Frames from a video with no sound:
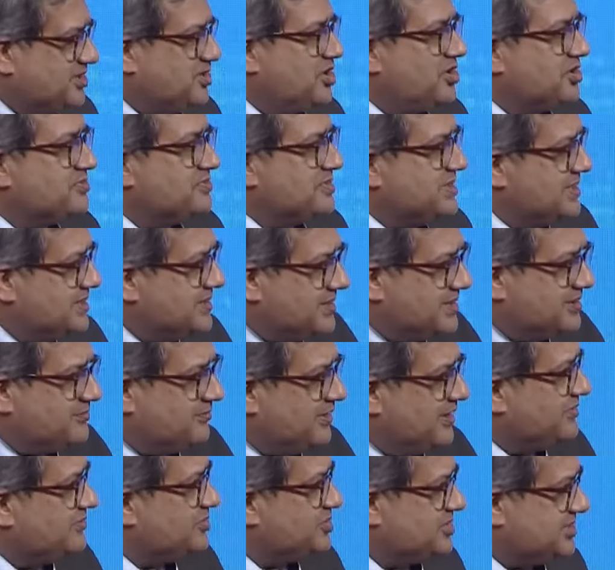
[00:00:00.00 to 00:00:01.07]
economy, in
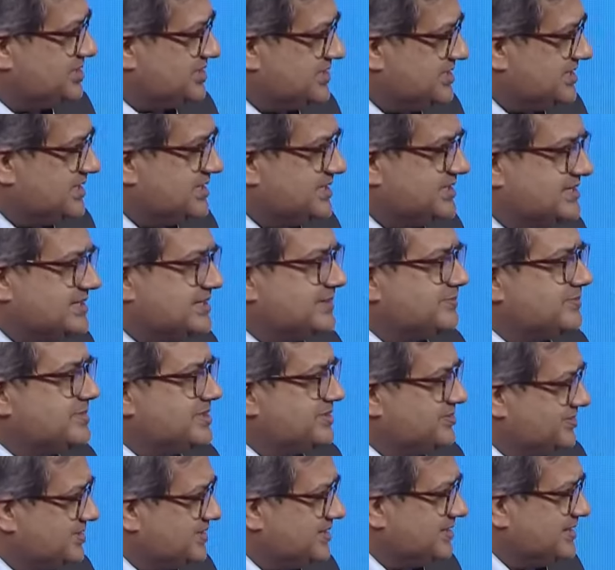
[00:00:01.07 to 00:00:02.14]
five or six years it'll be
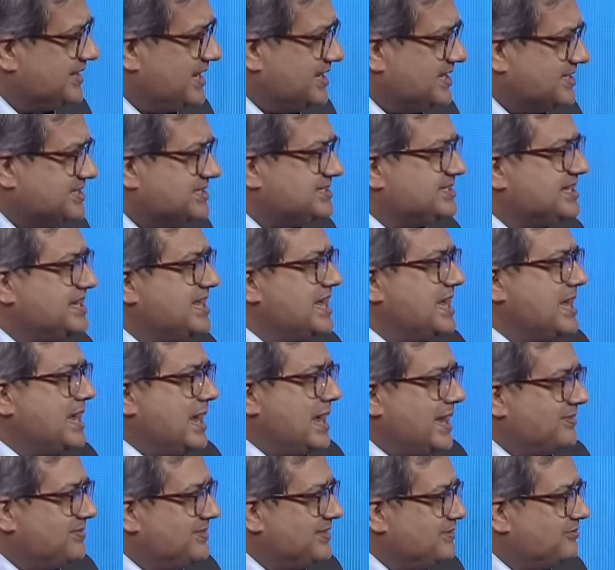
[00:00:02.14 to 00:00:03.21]
the third largest,
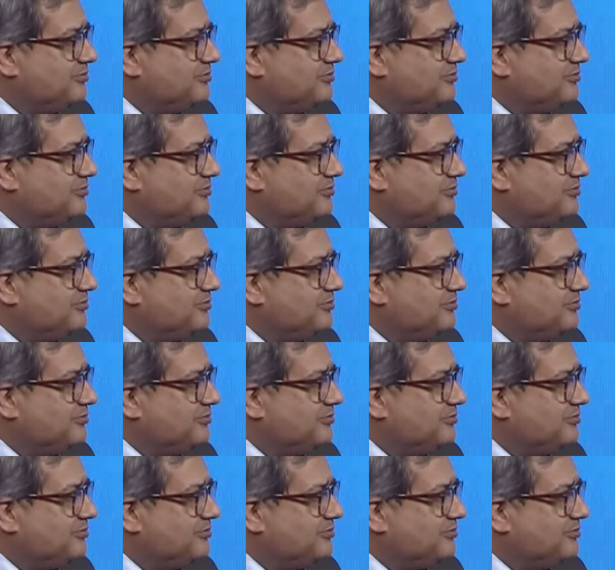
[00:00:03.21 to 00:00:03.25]
and